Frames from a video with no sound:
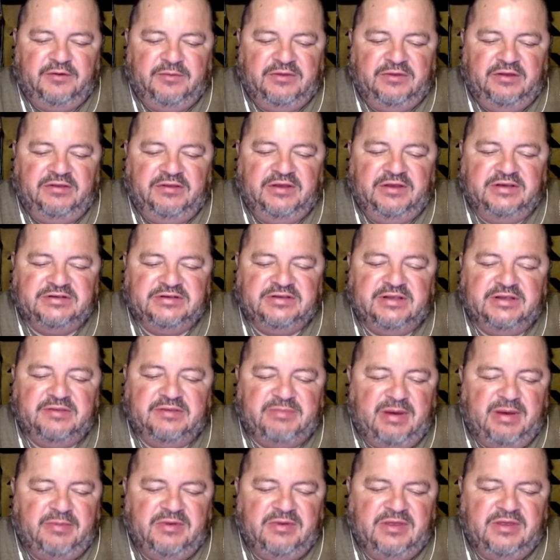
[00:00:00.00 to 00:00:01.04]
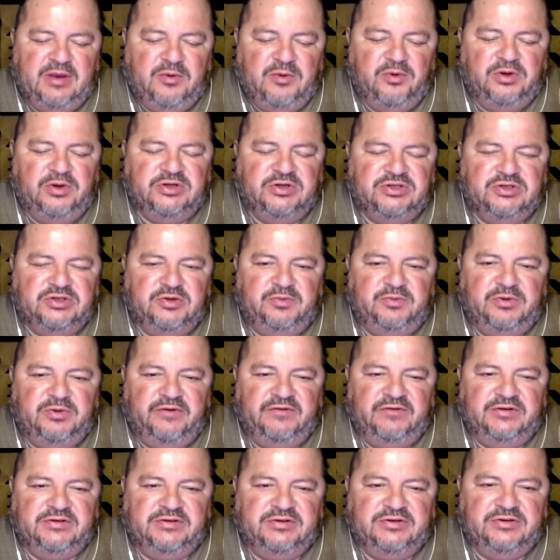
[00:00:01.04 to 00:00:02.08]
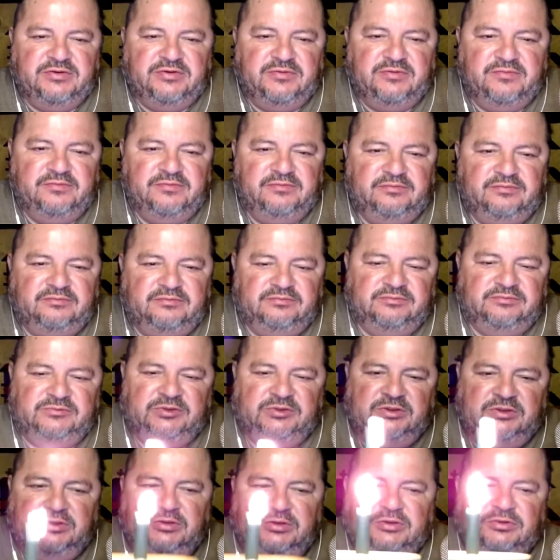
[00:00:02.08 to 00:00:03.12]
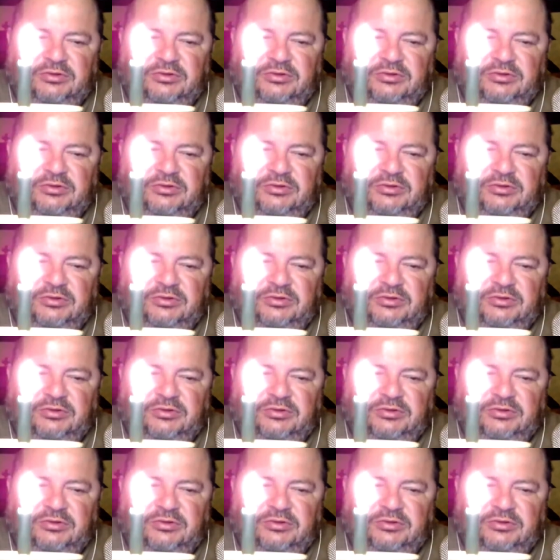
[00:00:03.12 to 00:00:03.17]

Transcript: the things that maybe they weren't so perfect to do. Oh.